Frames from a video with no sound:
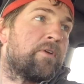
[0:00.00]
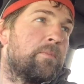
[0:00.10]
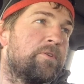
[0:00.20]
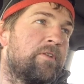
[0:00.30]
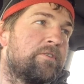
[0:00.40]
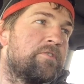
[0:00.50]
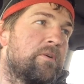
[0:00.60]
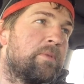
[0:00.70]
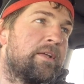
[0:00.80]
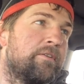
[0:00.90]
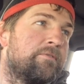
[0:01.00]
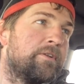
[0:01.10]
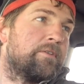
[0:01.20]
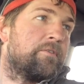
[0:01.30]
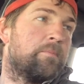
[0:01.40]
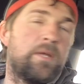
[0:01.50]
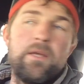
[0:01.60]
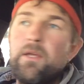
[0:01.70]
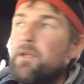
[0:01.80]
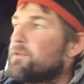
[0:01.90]
farmers next year to plant in their fields.
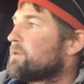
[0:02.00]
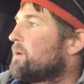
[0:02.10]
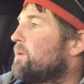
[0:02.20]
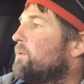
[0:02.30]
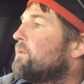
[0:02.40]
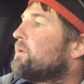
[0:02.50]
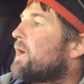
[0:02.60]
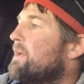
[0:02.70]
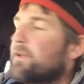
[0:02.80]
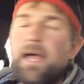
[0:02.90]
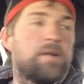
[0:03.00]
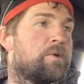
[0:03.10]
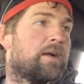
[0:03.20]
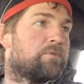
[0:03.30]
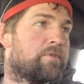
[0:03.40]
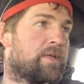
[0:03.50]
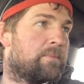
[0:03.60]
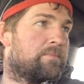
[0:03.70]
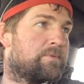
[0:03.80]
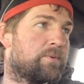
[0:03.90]
So I have a contract with
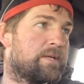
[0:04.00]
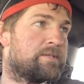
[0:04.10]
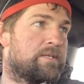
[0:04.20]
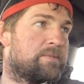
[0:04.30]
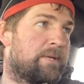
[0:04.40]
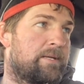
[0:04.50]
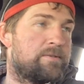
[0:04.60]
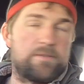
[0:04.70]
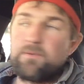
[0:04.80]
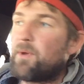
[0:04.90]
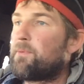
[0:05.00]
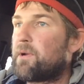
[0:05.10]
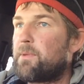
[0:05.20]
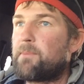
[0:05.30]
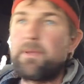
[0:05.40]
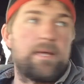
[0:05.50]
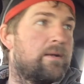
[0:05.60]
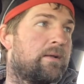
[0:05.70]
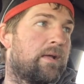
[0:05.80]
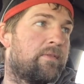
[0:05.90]
them to raise these beans. We put them in a
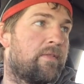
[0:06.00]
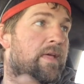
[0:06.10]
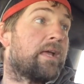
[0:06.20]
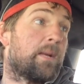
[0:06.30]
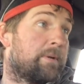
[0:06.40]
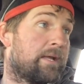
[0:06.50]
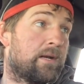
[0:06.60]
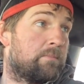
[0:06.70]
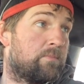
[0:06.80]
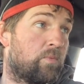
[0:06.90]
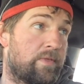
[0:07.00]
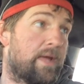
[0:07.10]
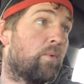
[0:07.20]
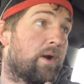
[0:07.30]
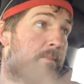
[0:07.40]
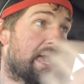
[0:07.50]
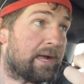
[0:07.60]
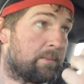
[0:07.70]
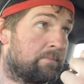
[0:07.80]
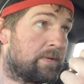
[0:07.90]
bin, and then they come and get them when they want to
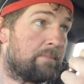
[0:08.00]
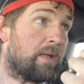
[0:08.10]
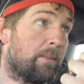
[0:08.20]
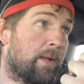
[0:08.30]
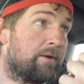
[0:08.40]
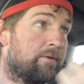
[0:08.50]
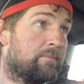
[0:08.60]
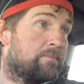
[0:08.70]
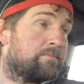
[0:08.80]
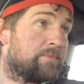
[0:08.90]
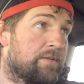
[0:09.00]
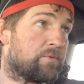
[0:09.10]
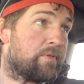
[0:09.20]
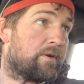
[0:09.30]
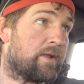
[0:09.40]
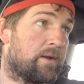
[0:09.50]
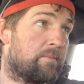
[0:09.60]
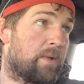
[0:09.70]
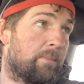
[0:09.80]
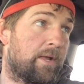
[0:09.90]
bag them in Belmont. That's where they're done,
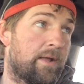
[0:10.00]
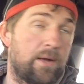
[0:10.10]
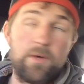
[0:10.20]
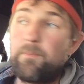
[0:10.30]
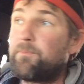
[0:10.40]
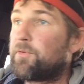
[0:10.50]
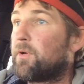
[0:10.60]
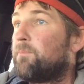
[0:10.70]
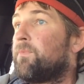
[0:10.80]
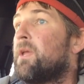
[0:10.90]
in Belmont, Iowa. So